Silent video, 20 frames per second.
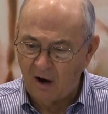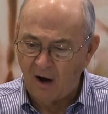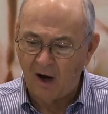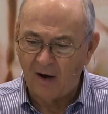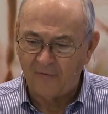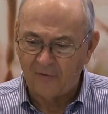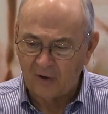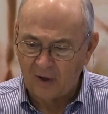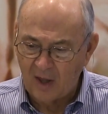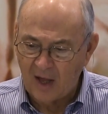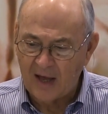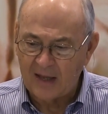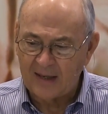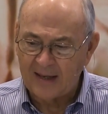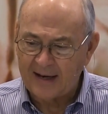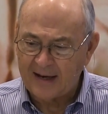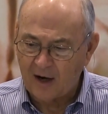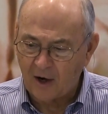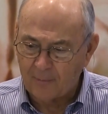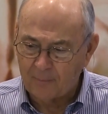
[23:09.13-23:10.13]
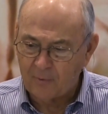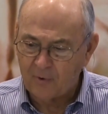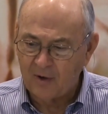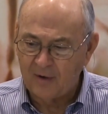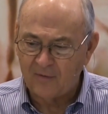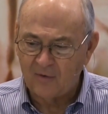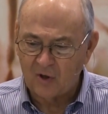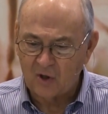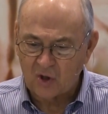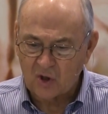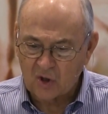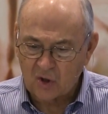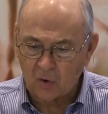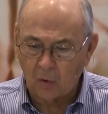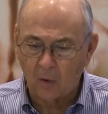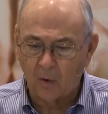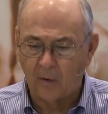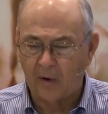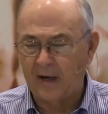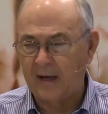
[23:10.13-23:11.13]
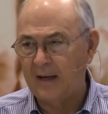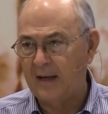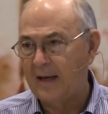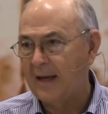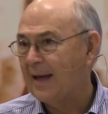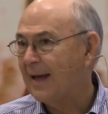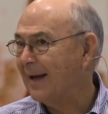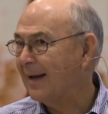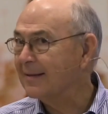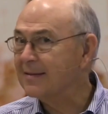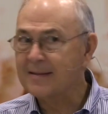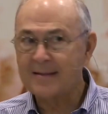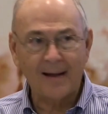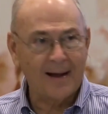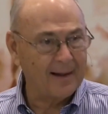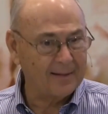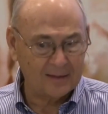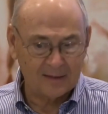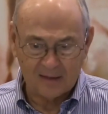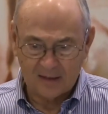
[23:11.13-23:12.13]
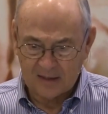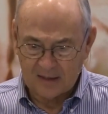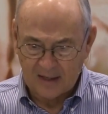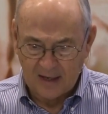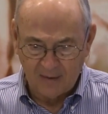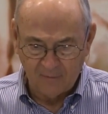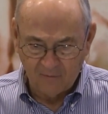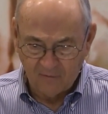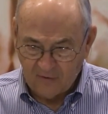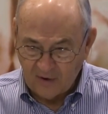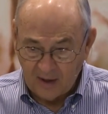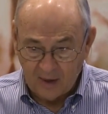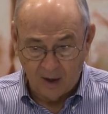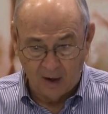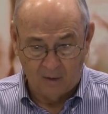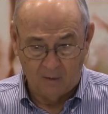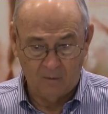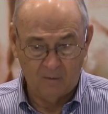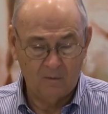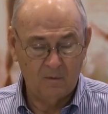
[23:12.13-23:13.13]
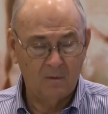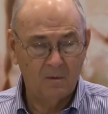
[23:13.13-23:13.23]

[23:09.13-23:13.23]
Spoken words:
awful lot like our previous story, it's not the same fellow.